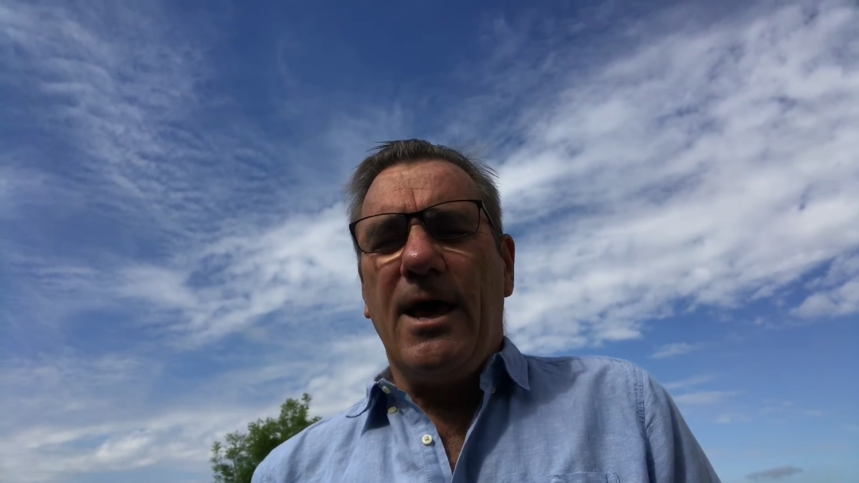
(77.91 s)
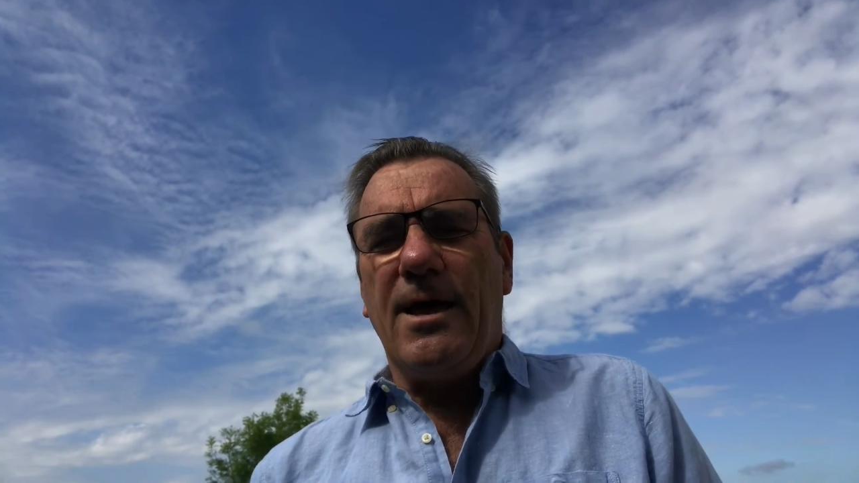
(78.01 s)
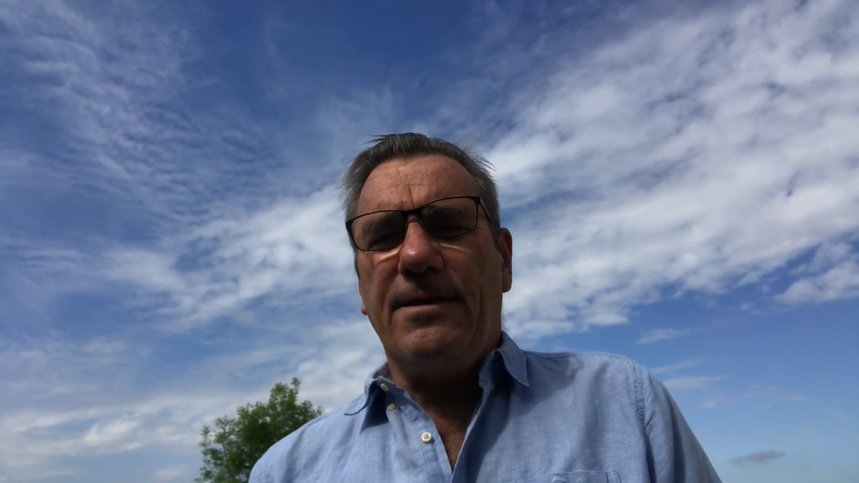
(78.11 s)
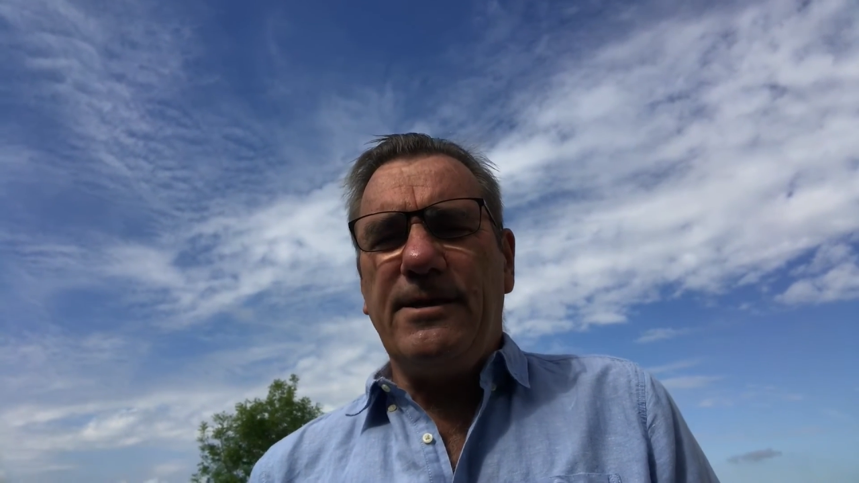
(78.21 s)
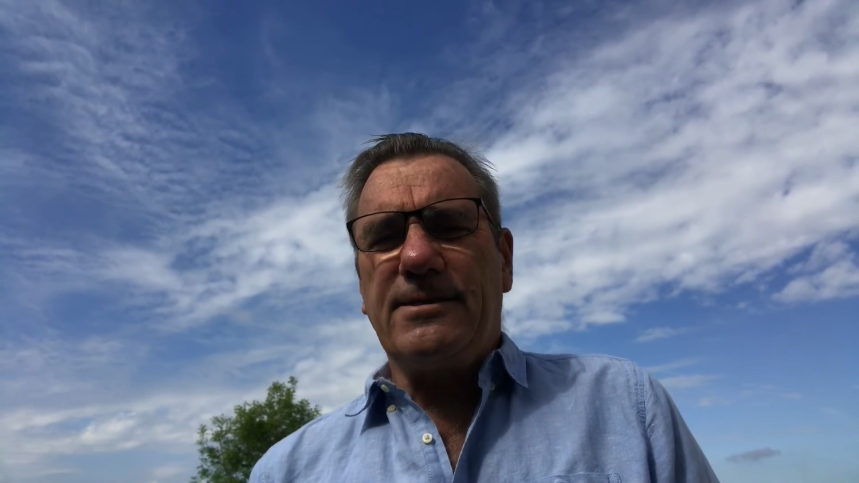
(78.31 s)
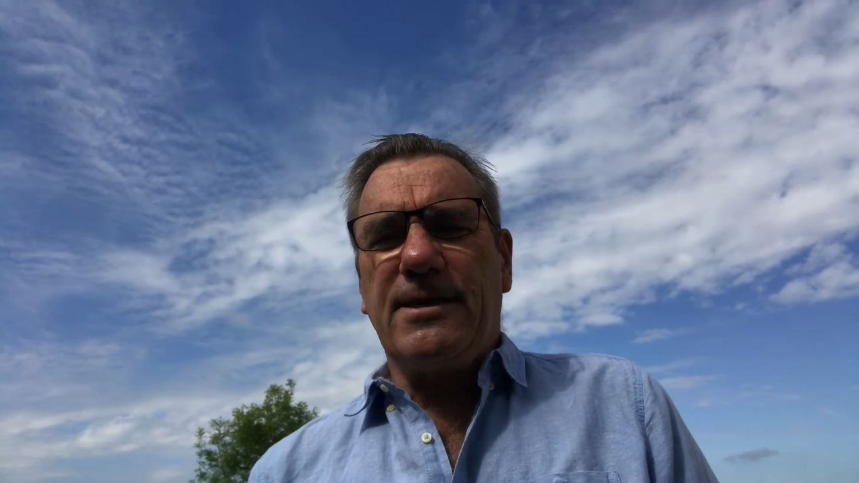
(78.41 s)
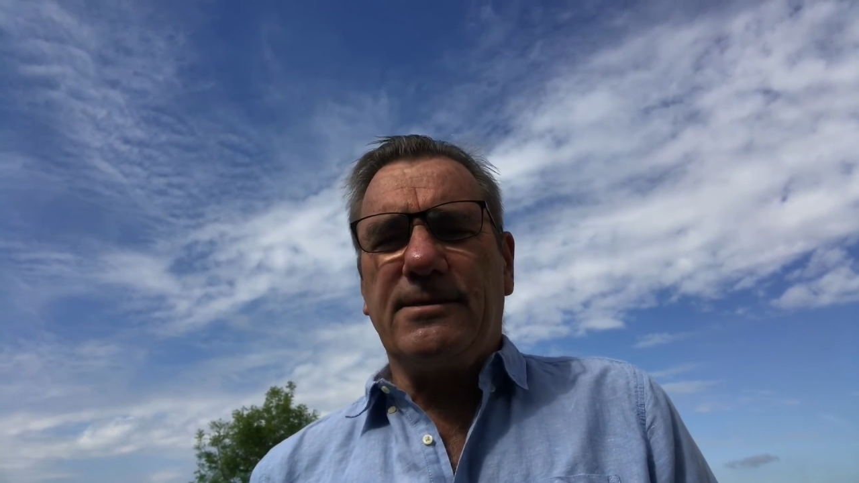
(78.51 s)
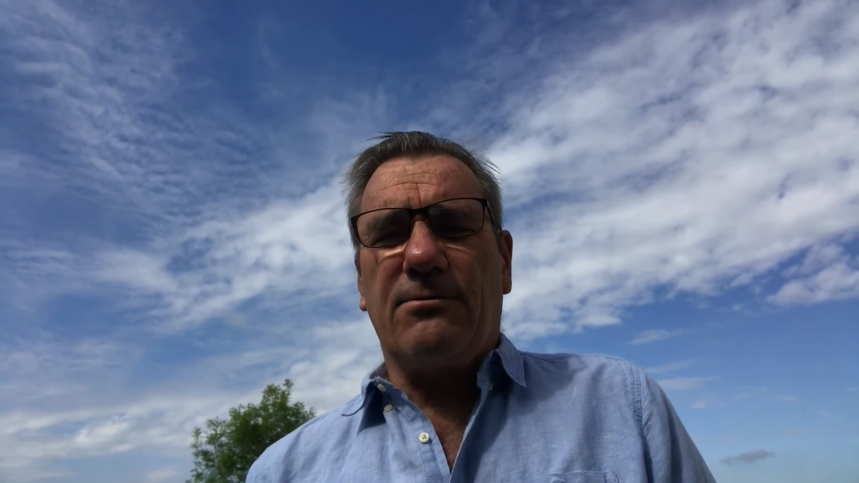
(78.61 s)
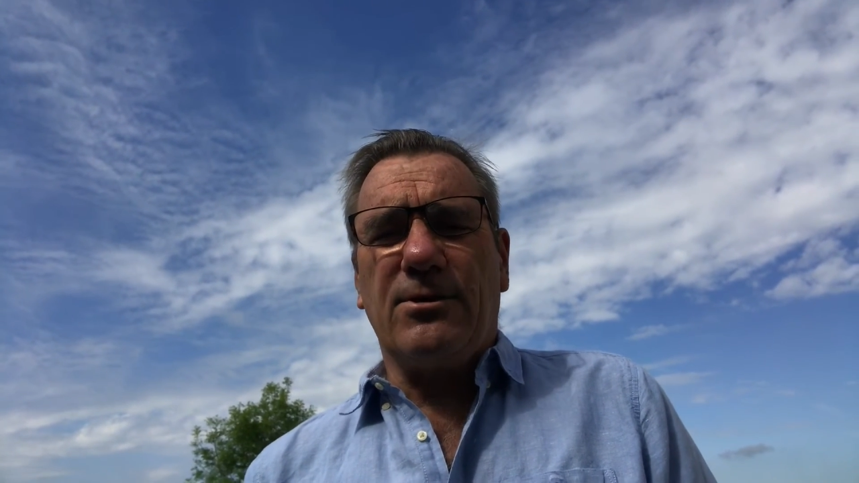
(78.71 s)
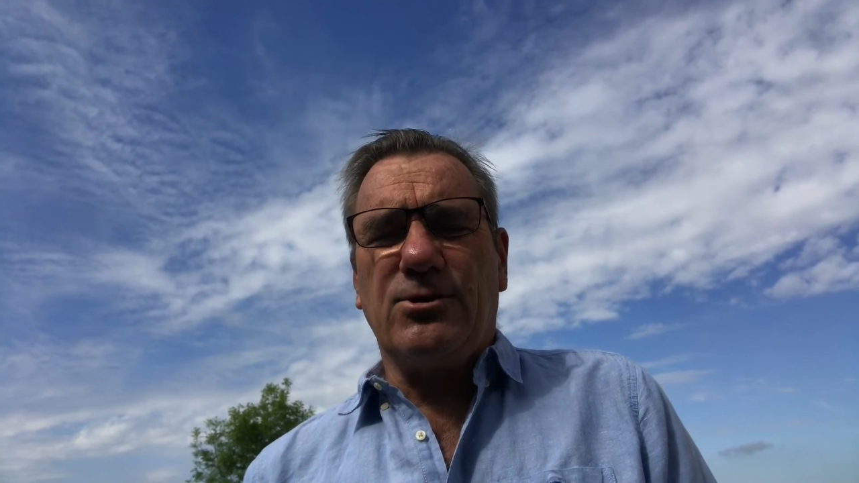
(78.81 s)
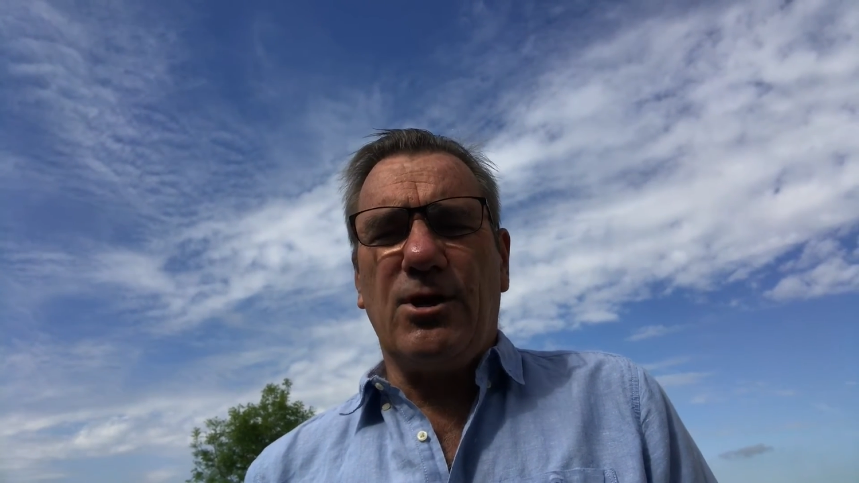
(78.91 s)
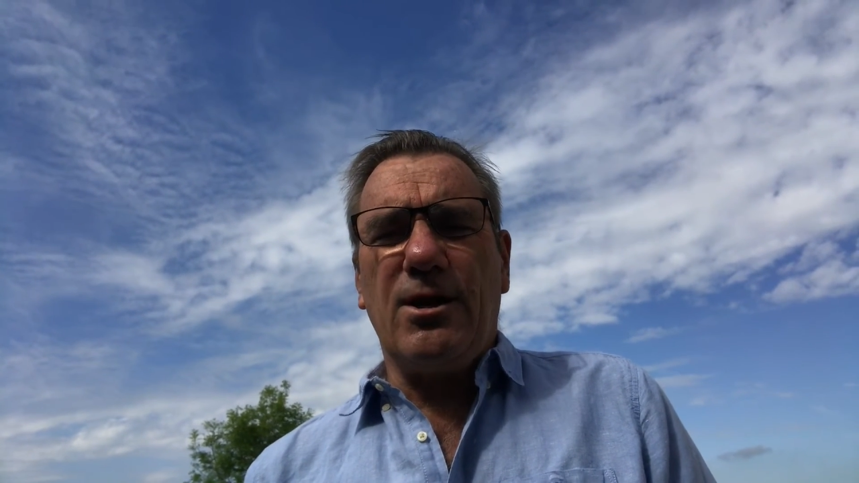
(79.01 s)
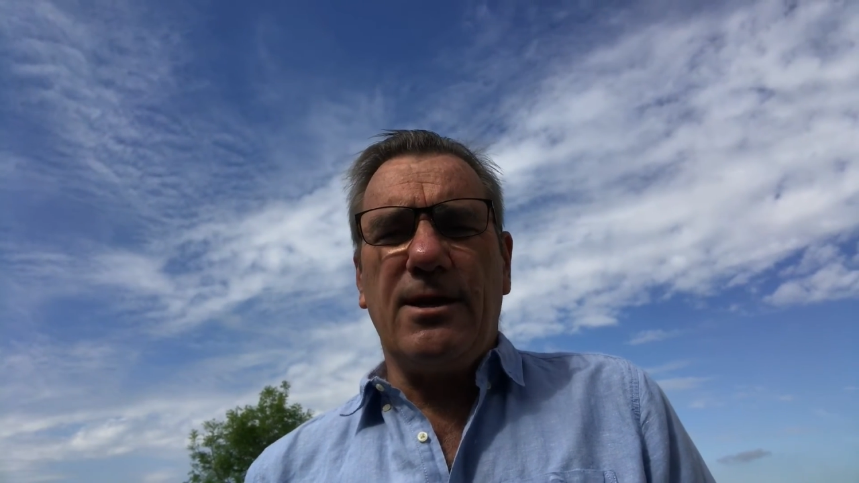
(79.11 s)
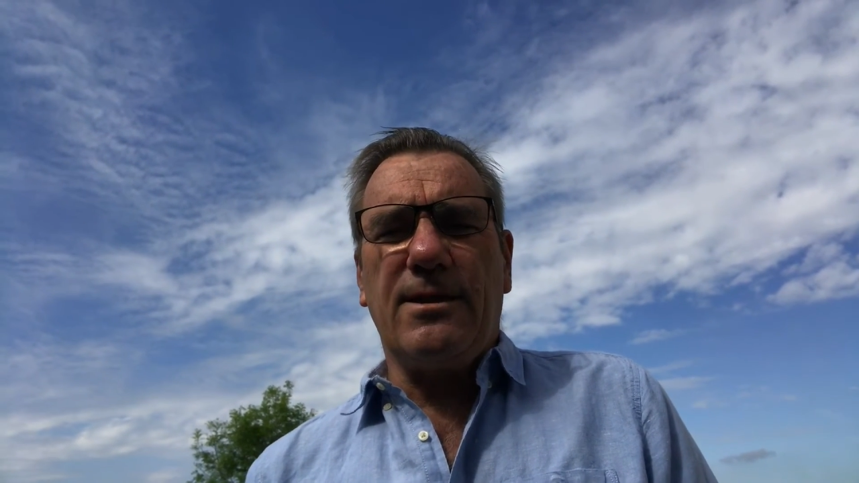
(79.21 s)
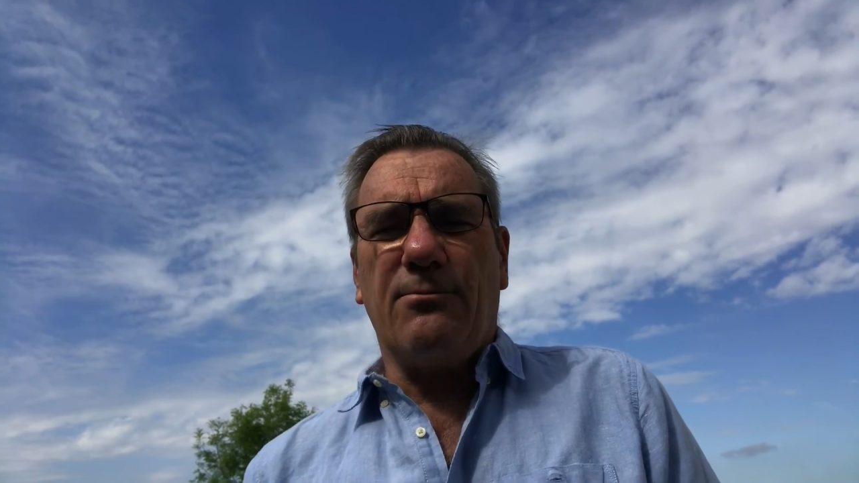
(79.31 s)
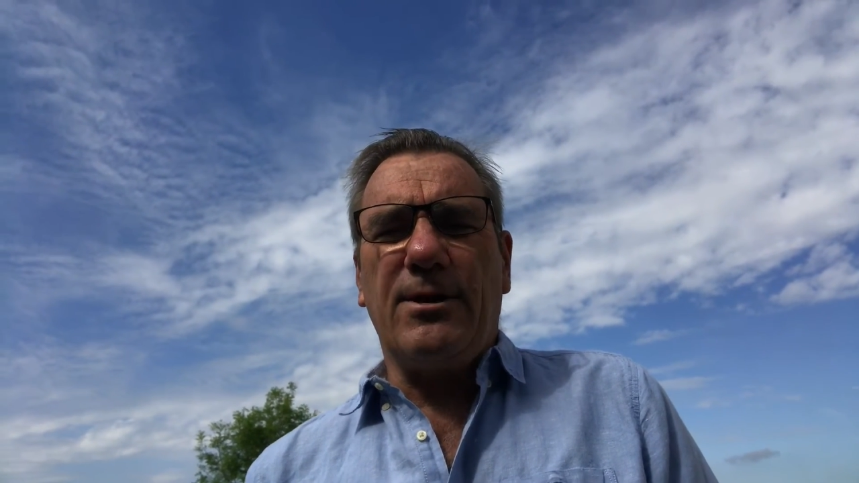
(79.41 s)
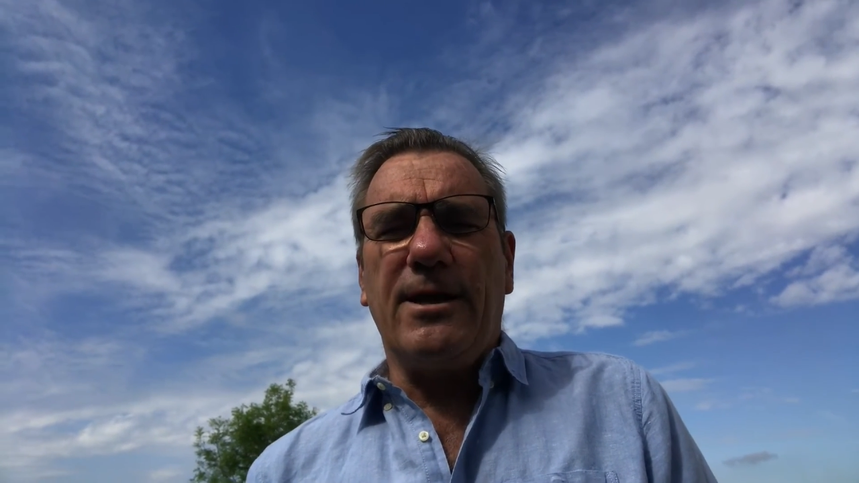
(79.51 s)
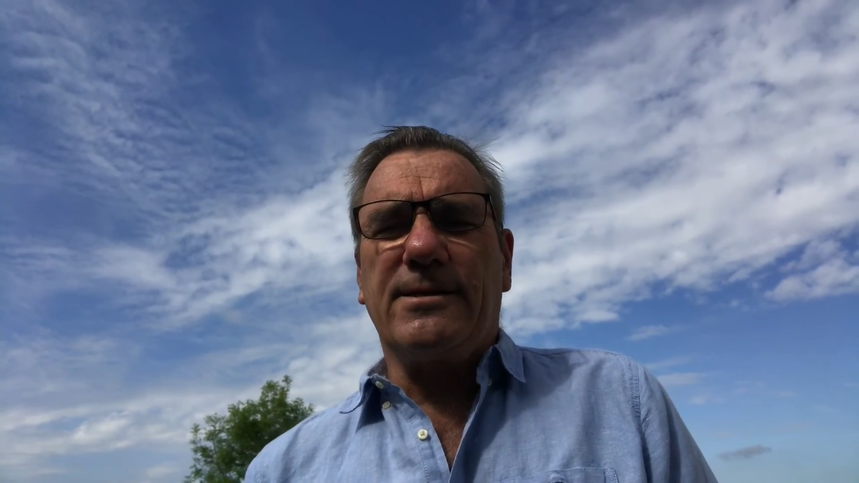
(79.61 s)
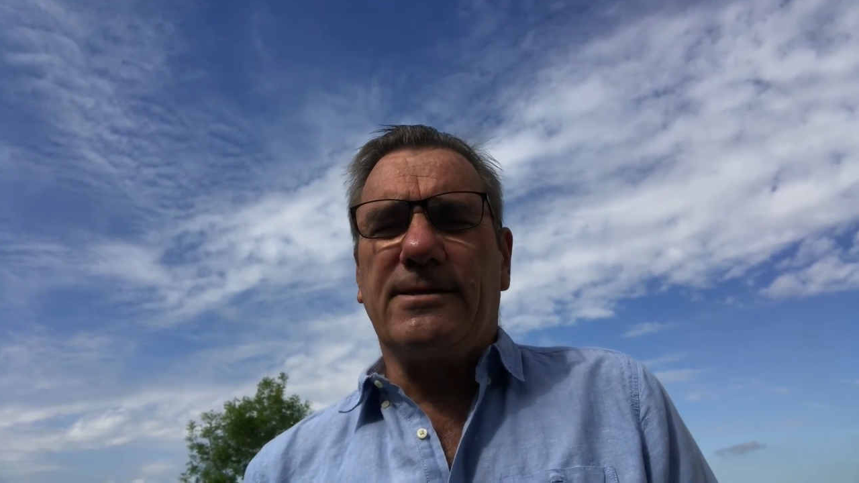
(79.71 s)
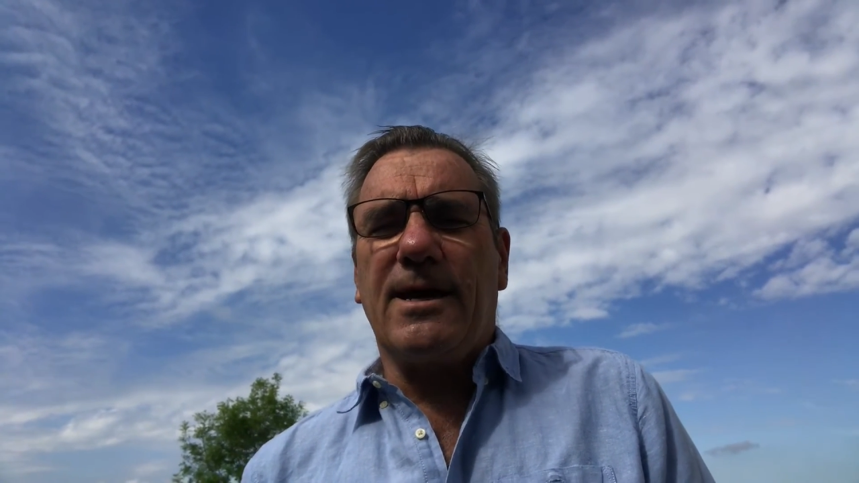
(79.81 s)
And these things are a journey that we
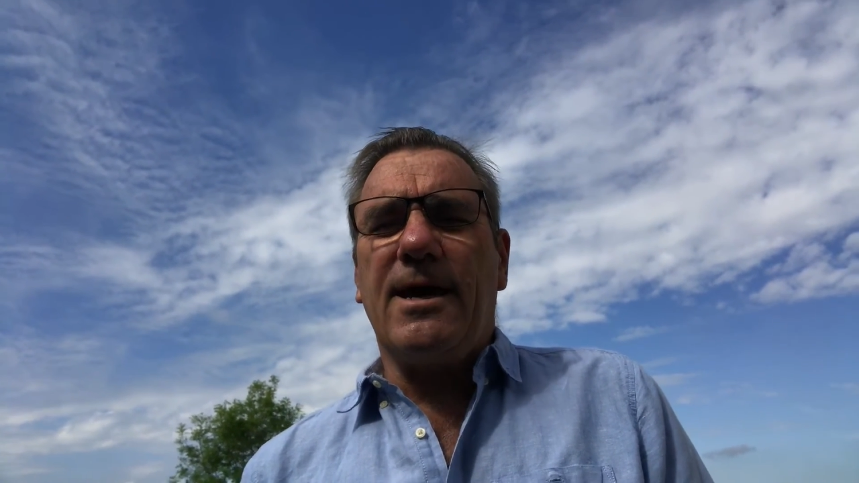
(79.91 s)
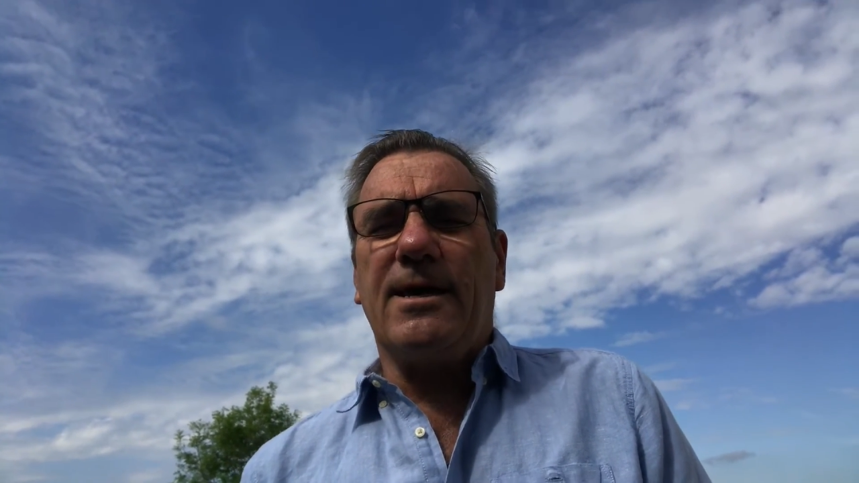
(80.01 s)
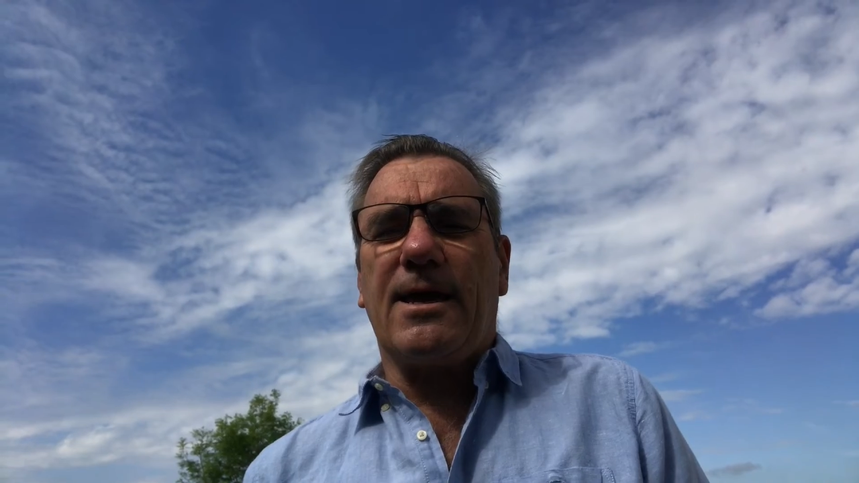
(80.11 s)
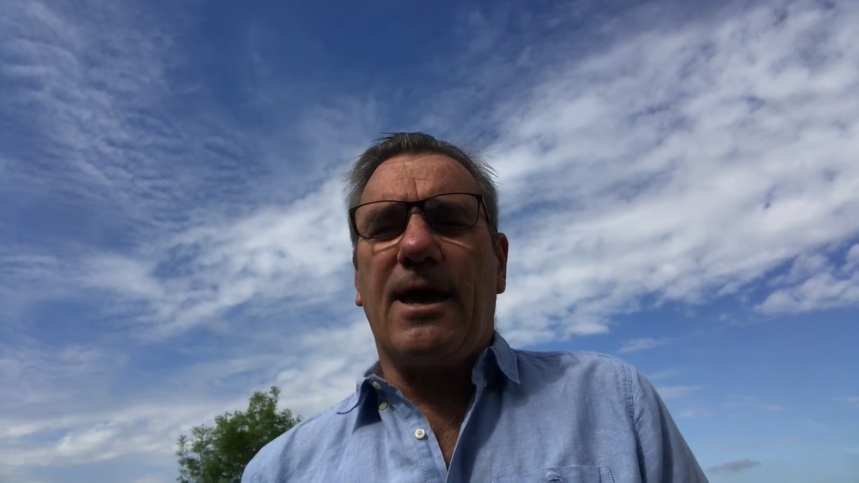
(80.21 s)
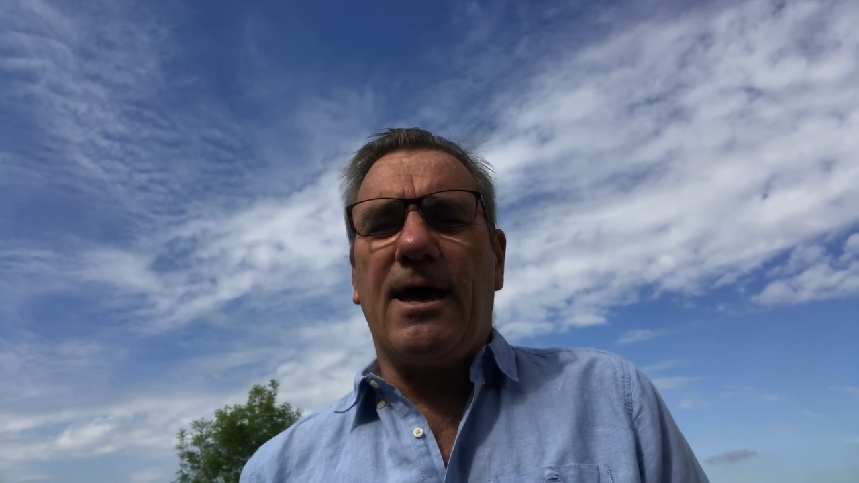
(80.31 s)
need to take,